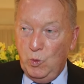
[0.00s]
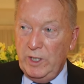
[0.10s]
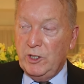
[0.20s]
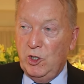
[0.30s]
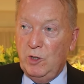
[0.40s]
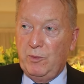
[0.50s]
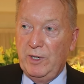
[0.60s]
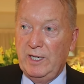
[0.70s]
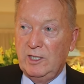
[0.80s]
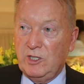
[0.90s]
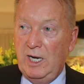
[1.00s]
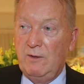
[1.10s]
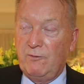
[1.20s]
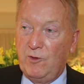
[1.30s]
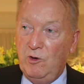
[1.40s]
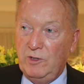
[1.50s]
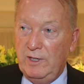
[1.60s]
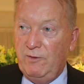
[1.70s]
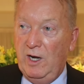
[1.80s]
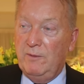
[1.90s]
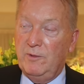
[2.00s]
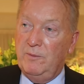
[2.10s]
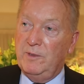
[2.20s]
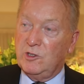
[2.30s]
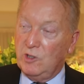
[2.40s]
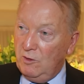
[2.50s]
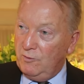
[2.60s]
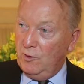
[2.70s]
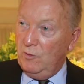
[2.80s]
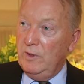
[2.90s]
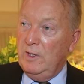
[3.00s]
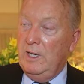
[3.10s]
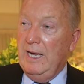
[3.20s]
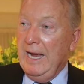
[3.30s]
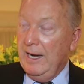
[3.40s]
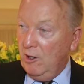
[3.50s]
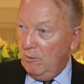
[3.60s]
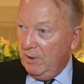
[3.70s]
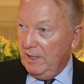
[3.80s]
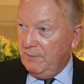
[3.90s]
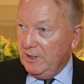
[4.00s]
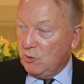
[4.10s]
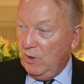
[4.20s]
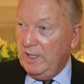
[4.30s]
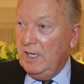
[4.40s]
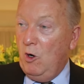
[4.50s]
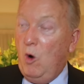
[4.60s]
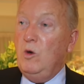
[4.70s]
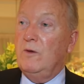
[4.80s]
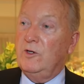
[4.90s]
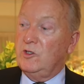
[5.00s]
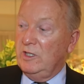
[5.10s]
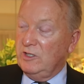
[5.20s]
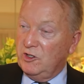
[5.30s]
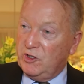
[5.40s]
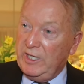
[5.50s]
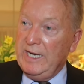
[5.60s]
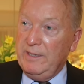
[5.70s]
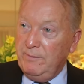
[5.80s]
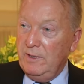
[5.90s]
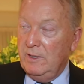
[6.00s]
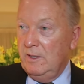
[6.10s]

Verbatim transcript: We're good at bringing talent through, development and so forth. And I believe between it, all of us as a team,